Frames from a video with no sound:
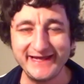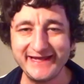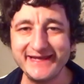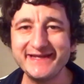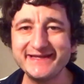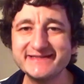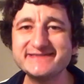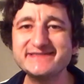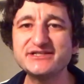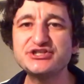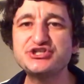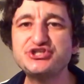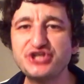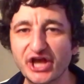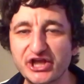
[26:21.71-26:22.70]
it is a
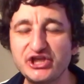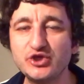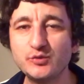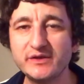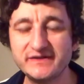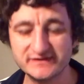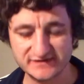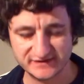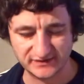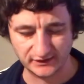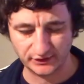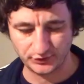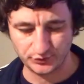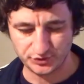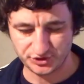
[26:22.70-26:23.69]
genuine
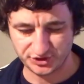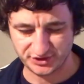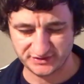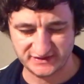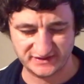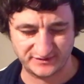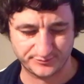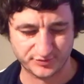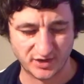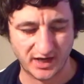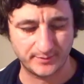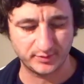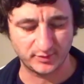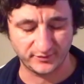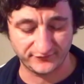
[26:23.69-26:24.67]
solution to the
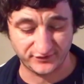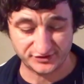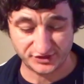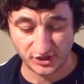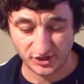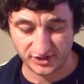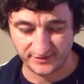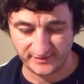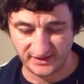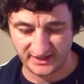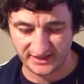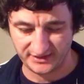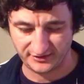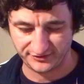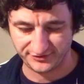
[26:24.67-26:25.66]
problem of autonomy
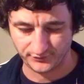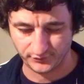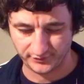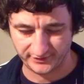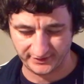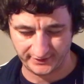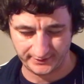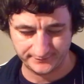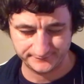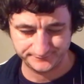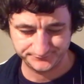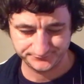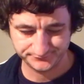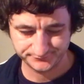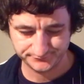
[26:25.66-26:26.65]
and authority.
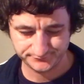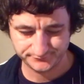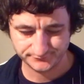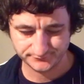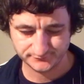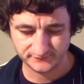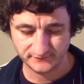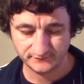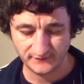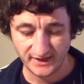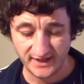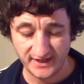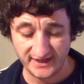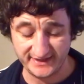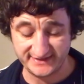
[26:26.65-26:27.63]

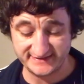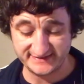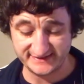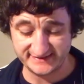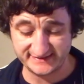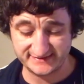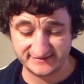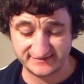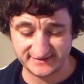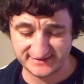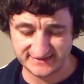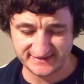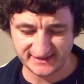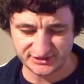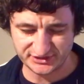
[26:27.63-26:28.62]
And he says
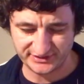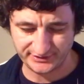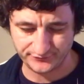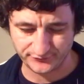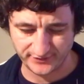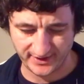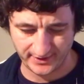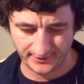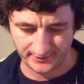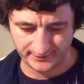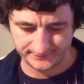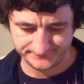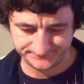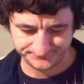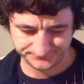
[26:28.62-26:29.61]
this is actually rare,
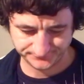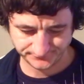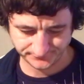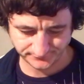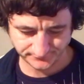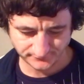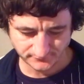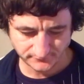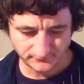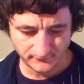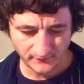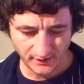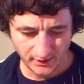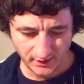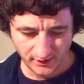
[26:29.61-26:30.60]

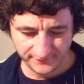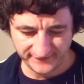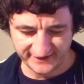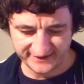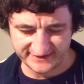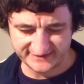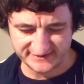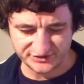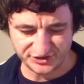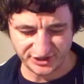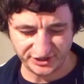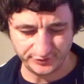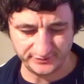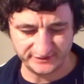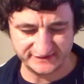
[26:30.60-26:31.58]
that it is a
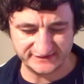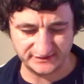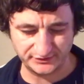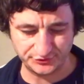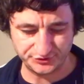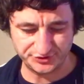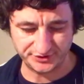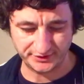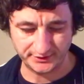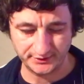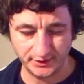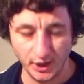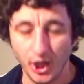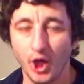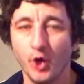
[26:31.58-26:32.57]
genuine solution.
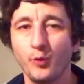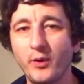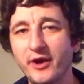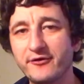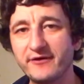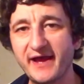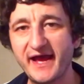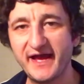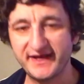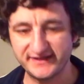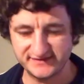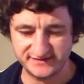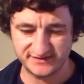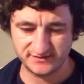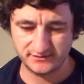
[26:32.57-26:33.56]

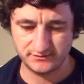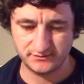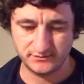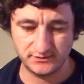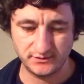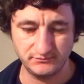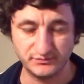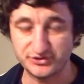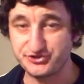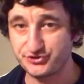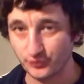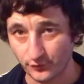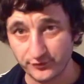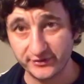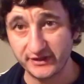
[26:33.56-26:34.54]
Whereas
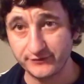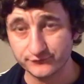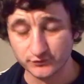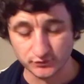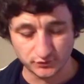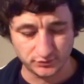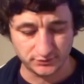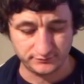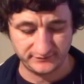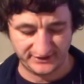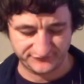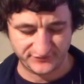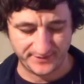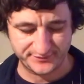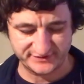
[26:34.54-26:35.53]
majority rule
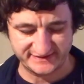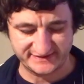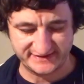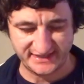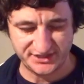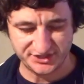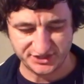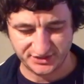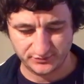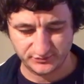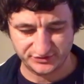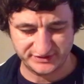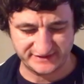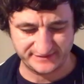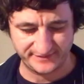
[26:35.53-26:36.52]
and representation,
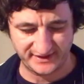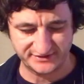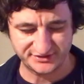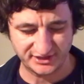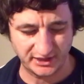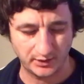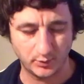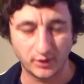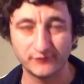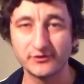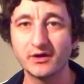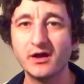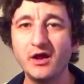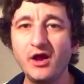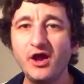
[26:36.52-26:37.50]
which he's about to go
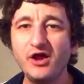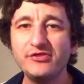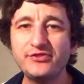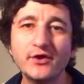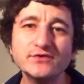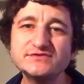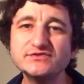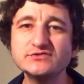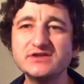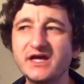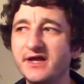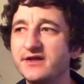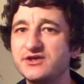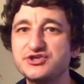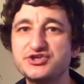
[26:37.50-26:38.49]
over, those are
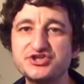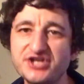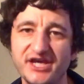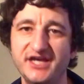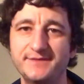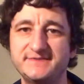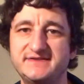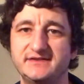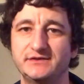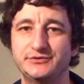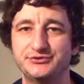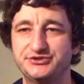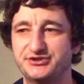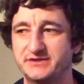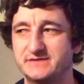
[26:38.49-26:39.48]
like sham
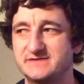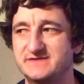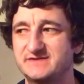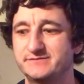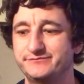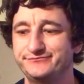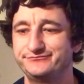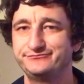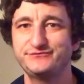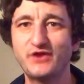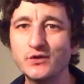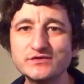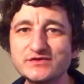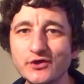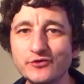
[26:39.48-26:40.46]
solutions.
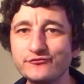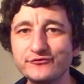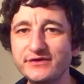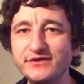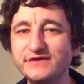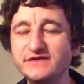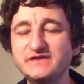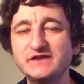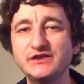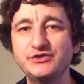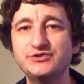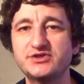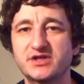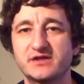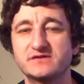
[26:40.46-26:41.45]
Those aren't real
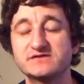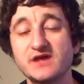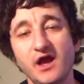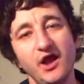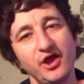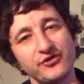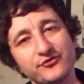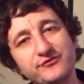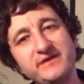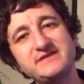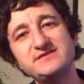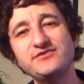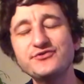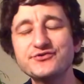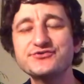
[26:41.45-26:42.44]
solutions. The
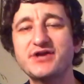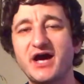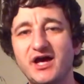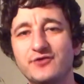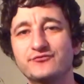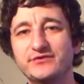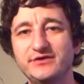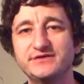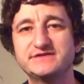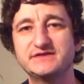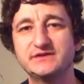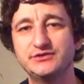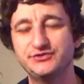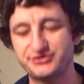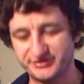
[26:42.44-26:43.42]
reason they're not real
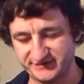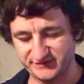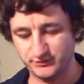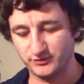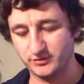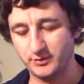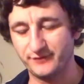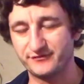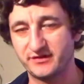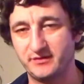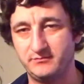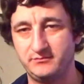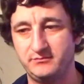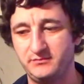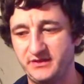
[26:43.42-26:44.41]
solutions, we'll go over
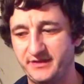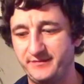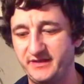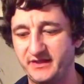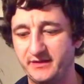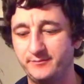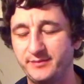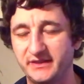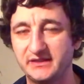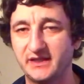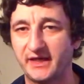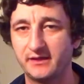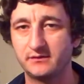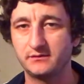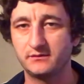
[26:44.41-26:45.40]
them in a minute, but
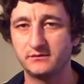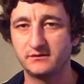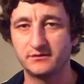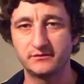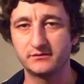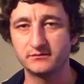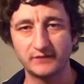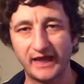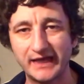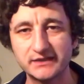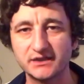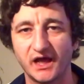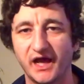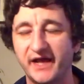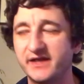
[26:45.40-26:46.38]
the
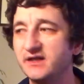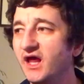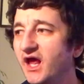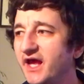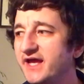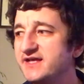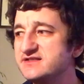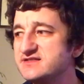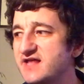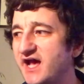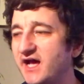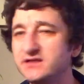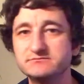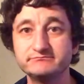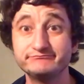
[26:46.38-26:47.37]
headline is
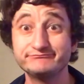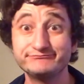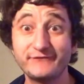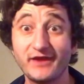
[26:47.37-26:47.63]
that